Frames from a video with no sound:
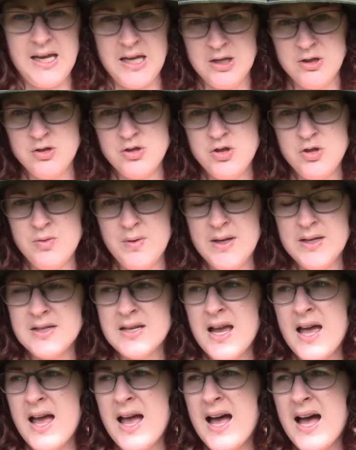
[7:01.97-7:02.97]
into it.
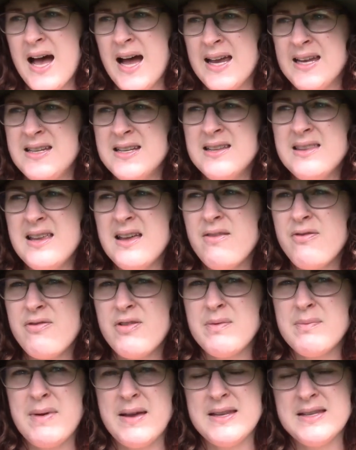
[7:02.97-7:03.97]
I did that
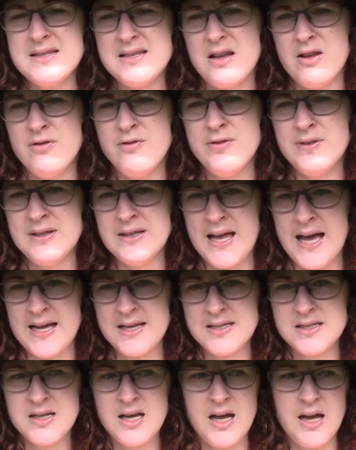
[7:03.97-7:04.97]
for myself
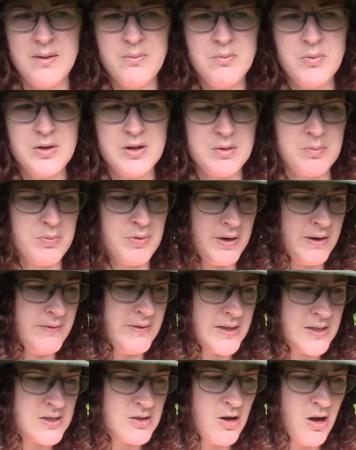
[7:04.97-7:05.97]
last time with the
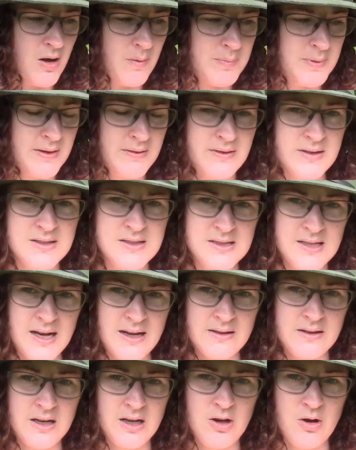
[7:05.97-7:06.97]
previous copy of this
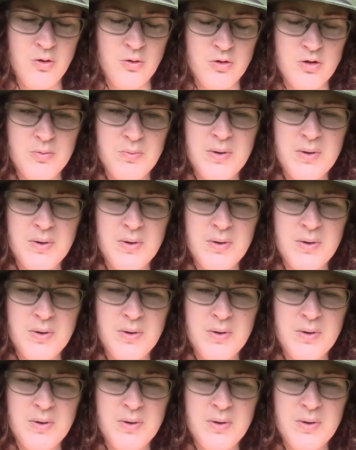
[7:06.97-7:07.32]
deck that I owned,